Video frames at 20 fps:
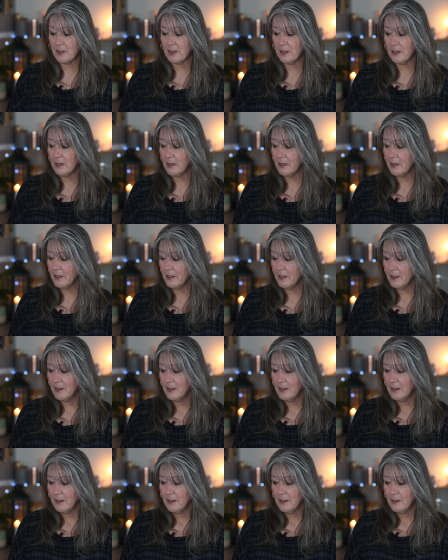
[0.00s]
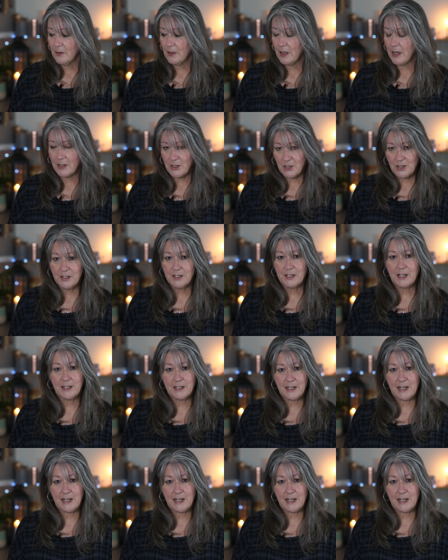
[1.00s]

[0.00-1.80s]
I actually sat